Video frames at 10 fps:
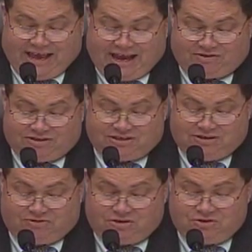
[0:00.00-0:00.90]
accuracy
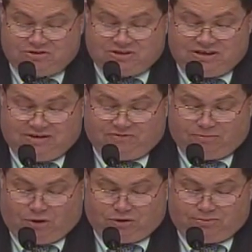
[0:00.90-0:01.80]
and reduce the need for
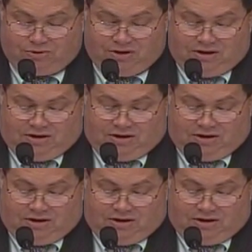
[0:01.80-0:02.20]
multiple